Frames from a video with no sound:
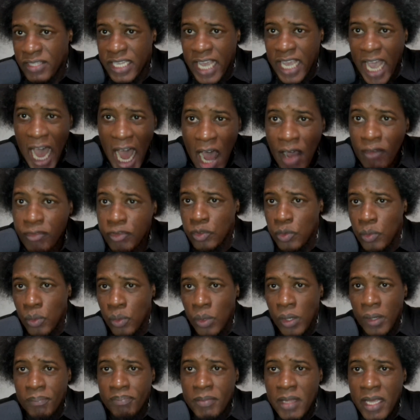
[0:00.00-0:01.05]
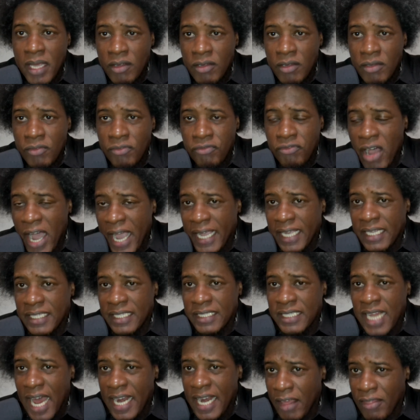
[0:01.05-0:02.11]
They have to
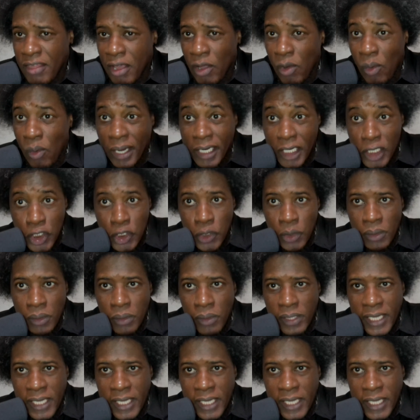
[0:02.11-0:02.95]
find another coalition,